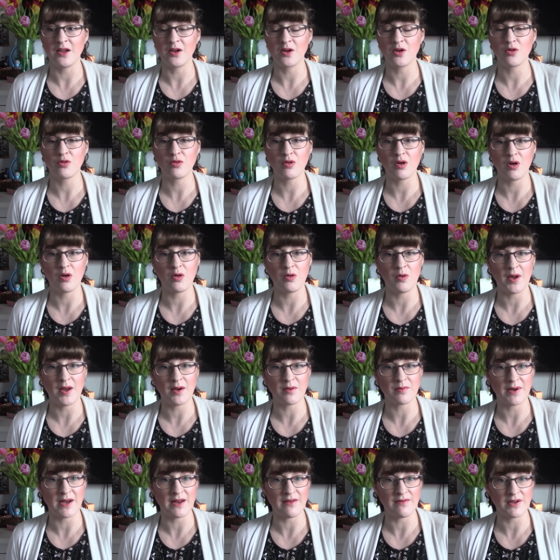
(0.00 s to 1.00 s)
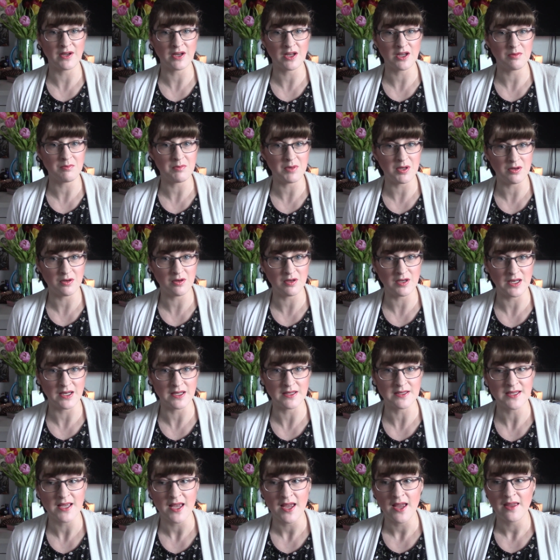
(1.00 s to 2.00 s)
crow and raven
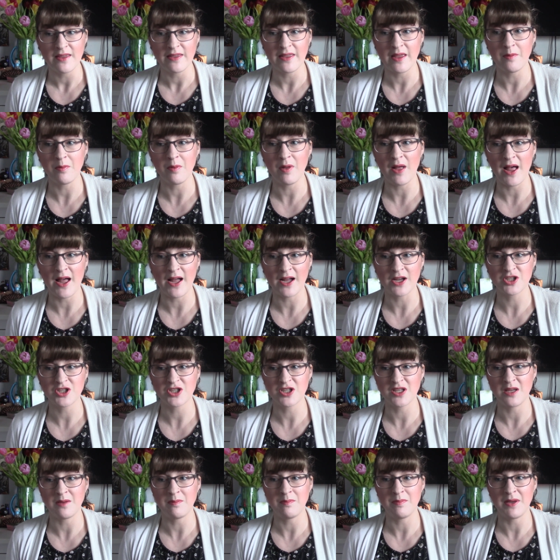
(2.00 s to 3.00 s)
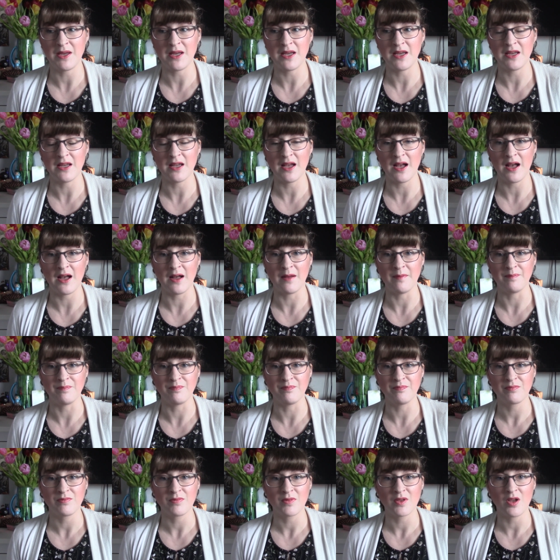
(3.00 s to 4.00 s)
communities they will actually be
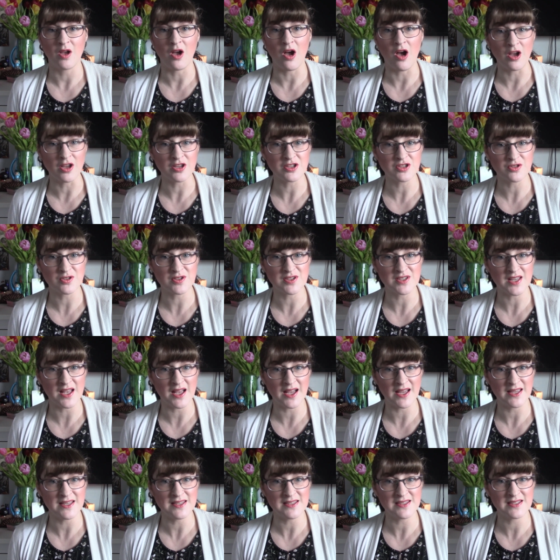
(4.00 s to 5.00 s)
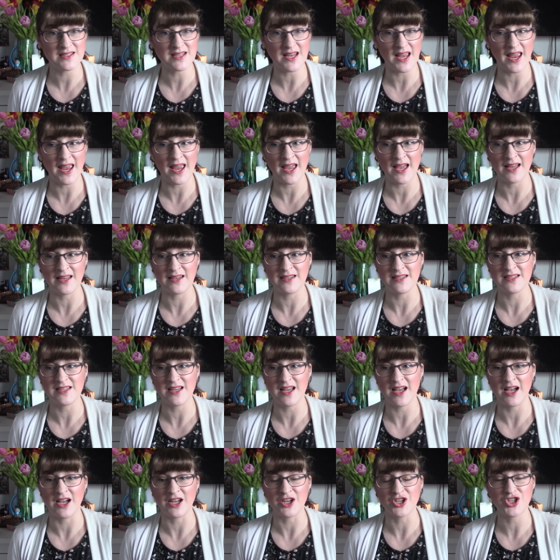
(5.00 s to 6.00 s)
ostracized and
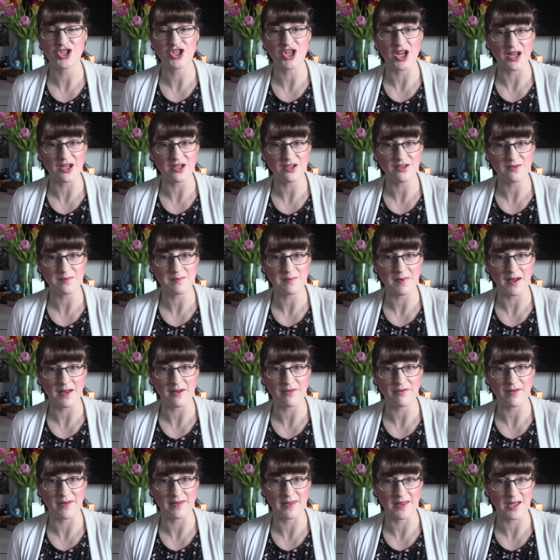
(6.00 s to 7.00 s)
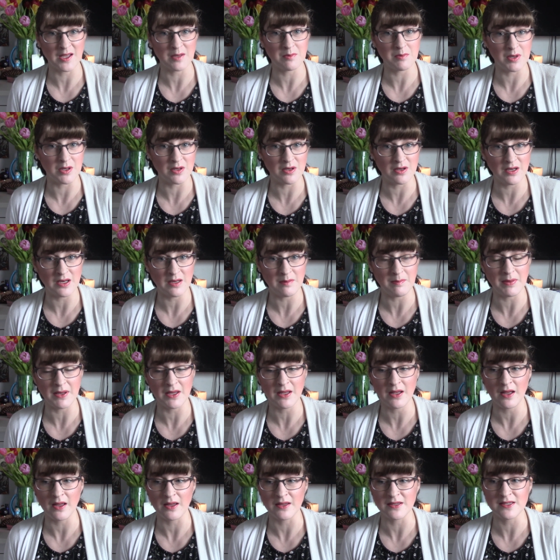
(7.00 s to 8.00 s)
shunned from the community
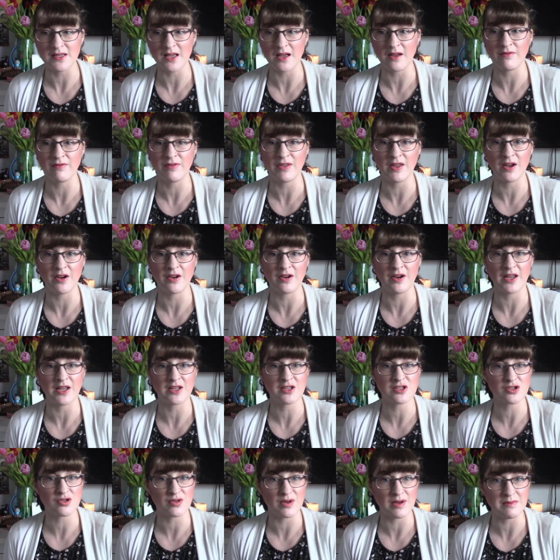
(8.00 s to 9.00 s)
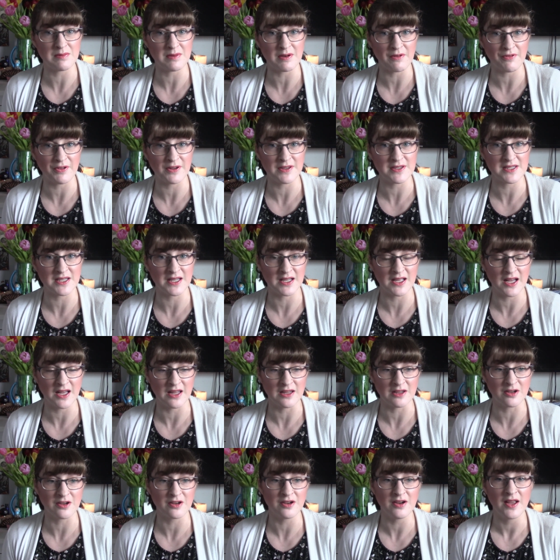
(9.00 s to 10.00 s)
because of their extreme difference in
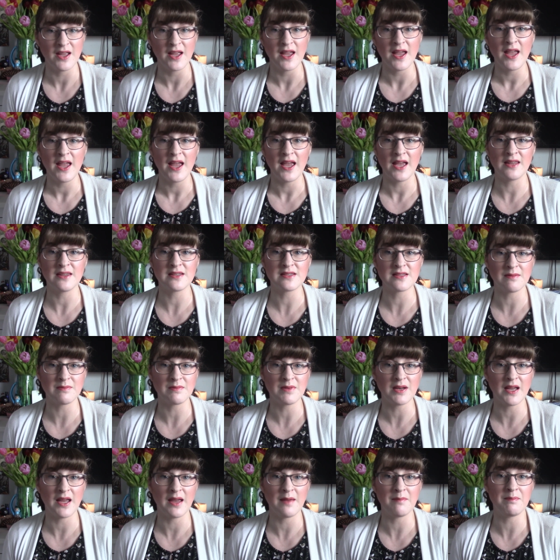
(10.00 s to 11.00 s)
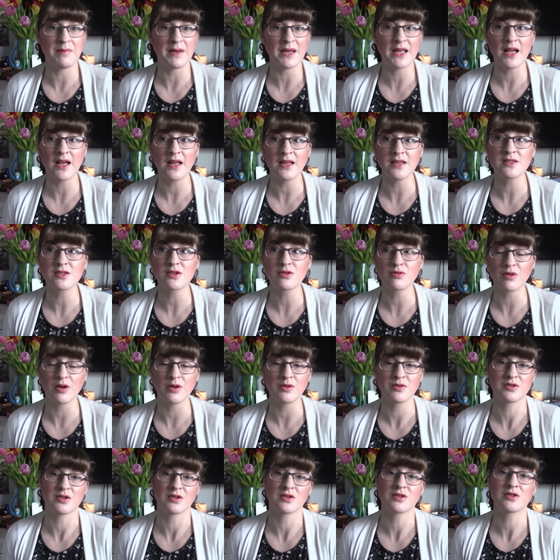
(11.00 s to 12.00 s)
color, and because
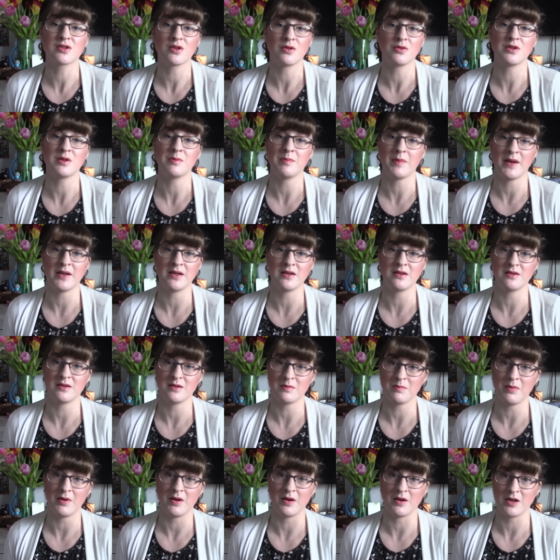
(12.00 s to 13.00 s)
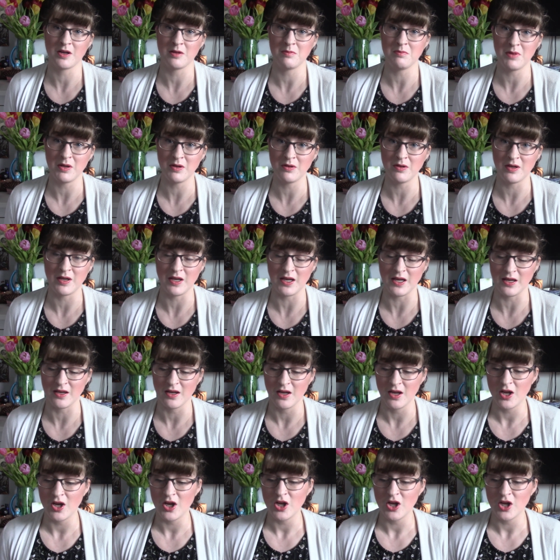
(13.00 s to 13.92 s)
crows are so dependent upon community